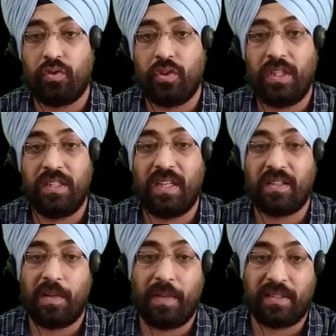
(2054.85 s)
So these are
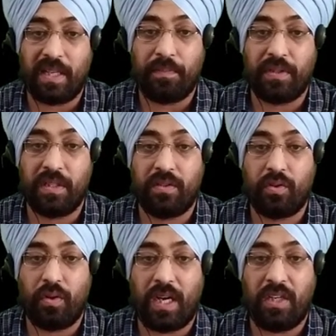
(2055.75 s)
some exceptions.
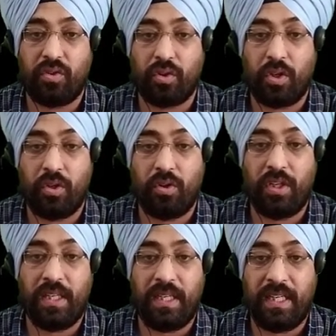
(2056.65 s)
So
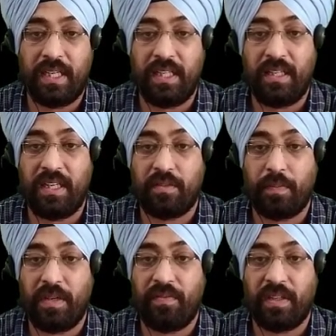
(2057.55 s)
isoquinoline, its
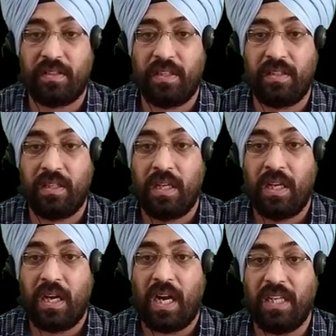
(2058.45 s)
prefix is
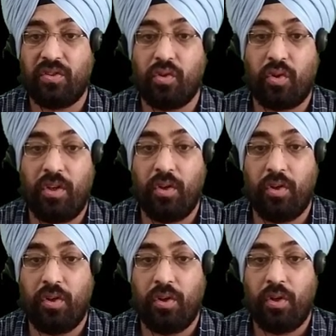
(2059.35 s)

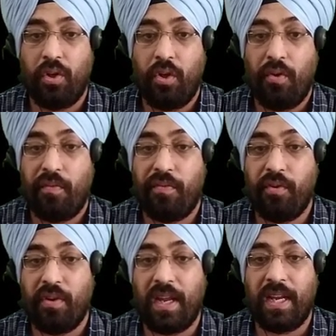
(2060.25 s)
isoquino.
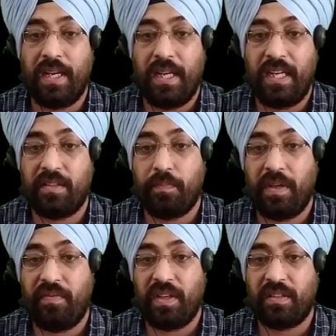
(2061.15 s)
Furan, its
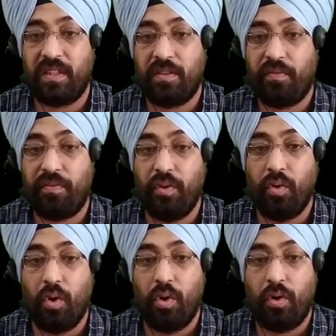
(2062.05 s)
prefix is
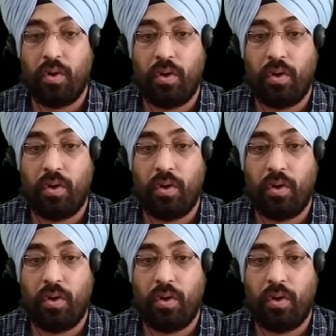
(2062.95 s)
furo.